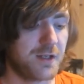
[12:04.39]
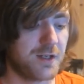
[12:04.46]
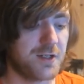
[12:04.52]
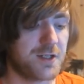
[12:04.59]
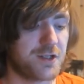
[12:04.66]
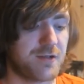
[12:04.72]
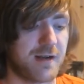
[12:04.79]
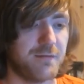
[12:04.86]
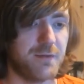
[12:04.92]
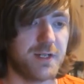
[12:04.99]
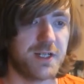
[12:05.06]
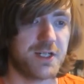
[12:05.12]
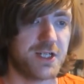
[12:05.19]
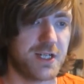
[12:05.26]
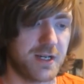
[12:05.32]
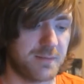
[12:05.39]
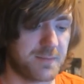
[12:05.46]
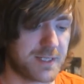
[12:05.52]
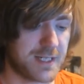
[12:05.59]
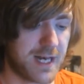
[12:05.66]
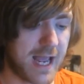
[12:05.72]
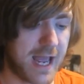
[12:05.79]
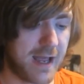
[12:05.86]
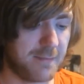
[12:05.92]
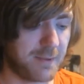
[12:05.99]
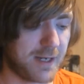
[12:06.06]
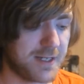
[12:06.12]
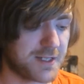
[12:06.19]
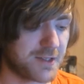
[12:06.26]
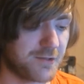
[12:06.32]
Goods travelled in ships and
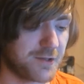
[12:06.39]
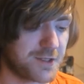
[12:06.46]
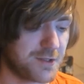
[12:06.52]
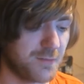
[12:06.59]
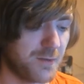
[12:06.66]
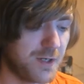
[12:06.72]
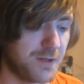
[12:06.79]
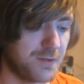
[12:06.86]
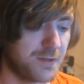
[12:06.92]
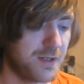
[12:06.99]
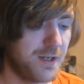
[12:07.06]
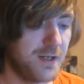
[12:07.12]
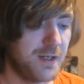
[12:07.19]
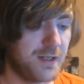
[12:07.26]
airplanes across the world.